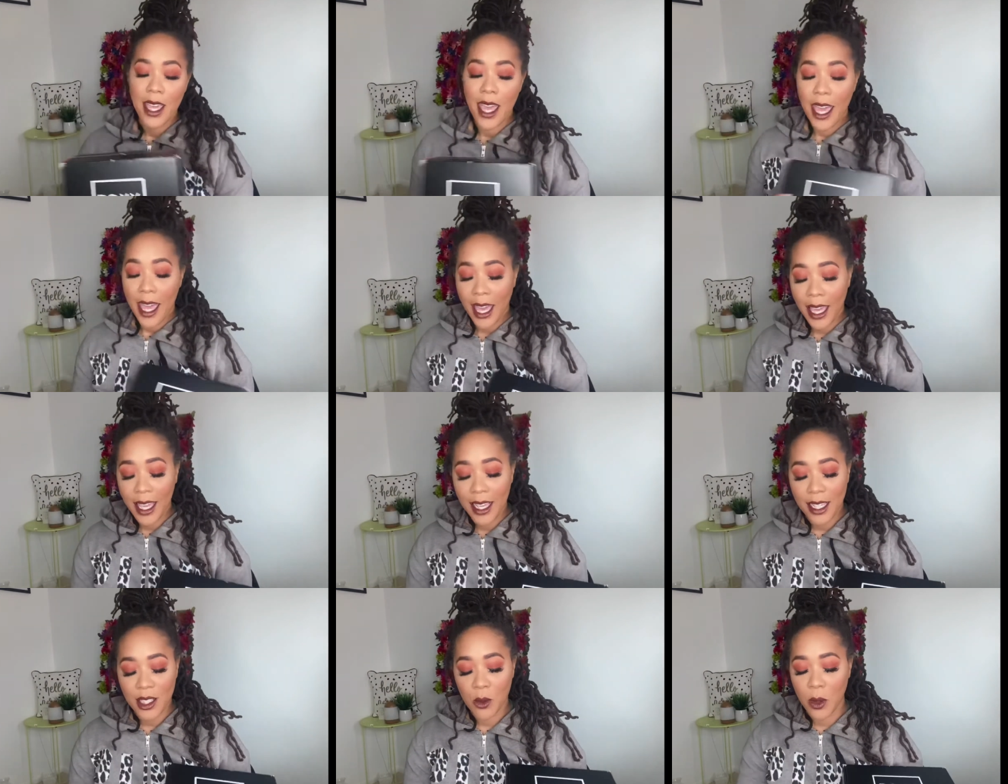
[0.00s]
And
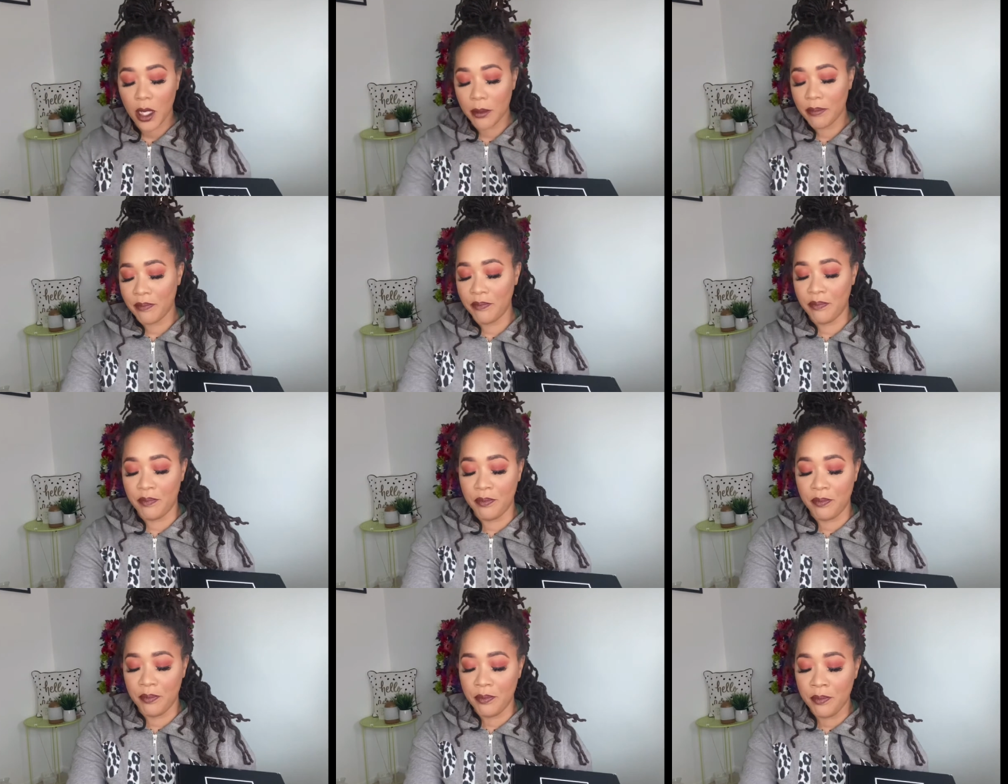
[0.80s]
guess what?
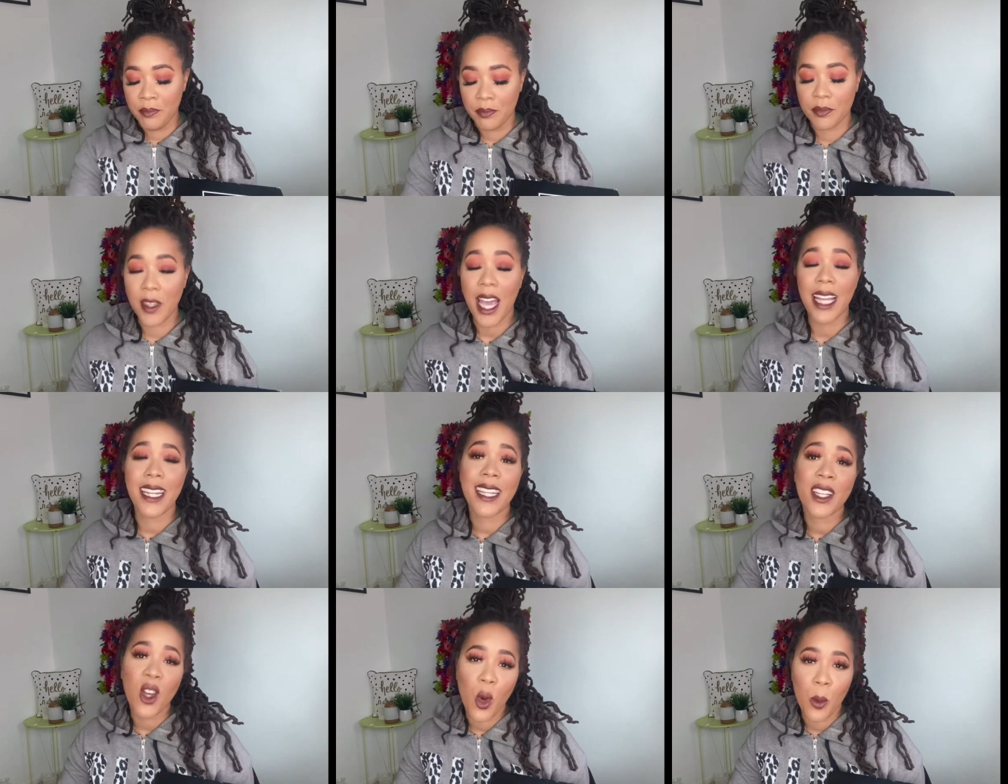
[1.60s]
I didn't
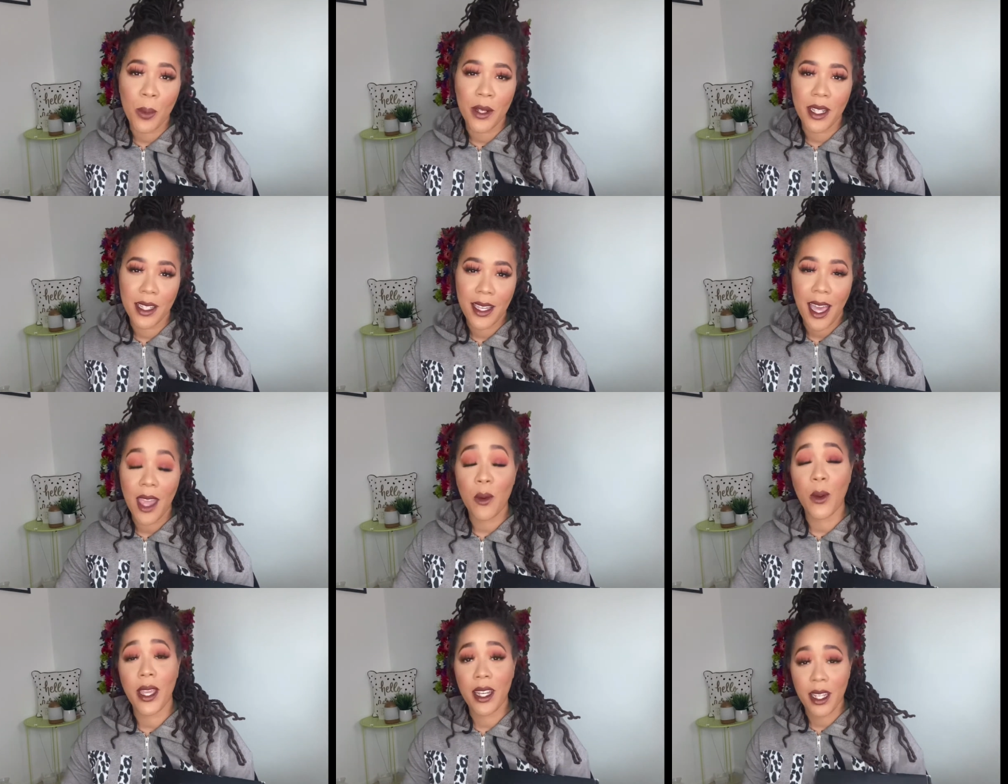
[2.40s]
open it. I
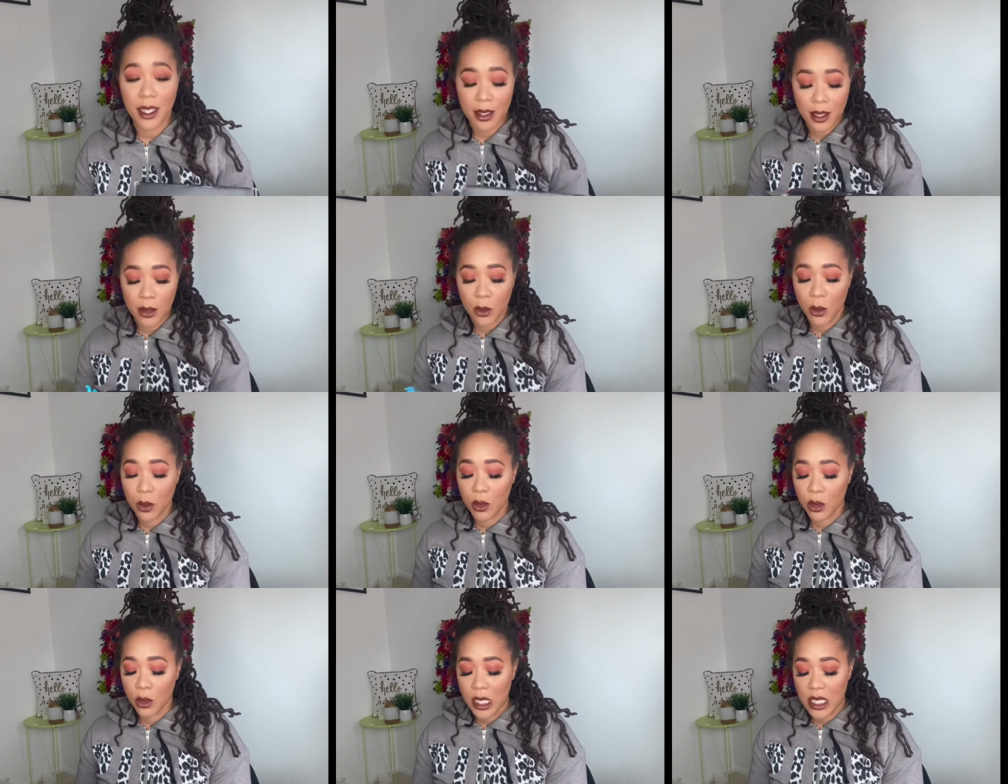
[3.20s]
waited to do
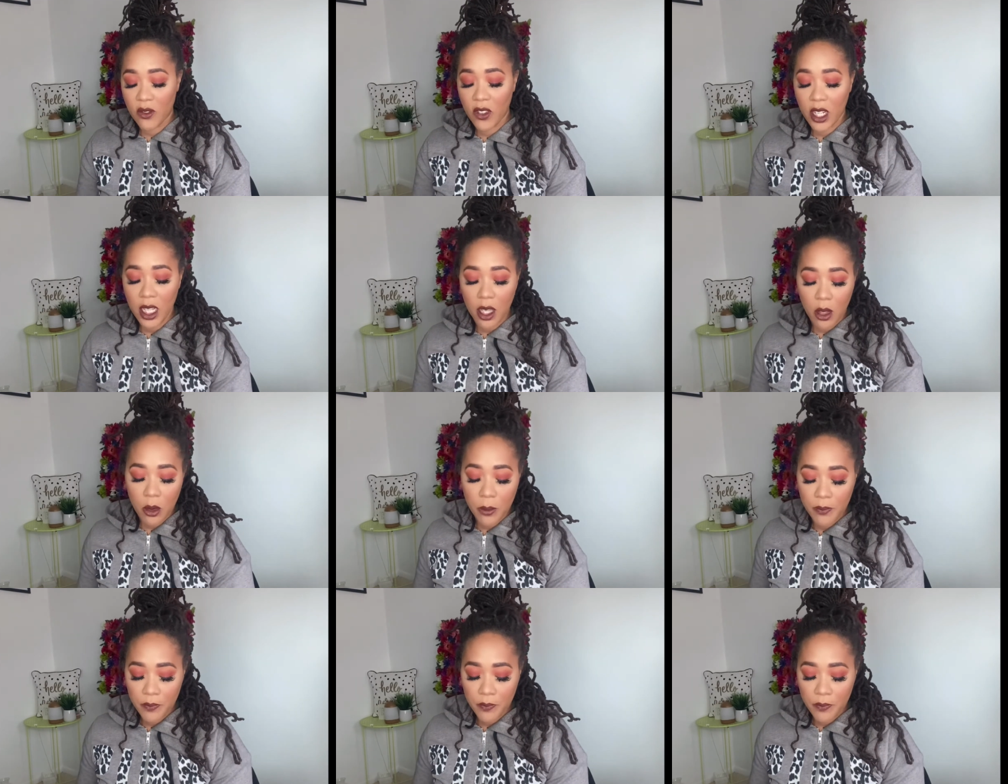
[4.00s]
this video.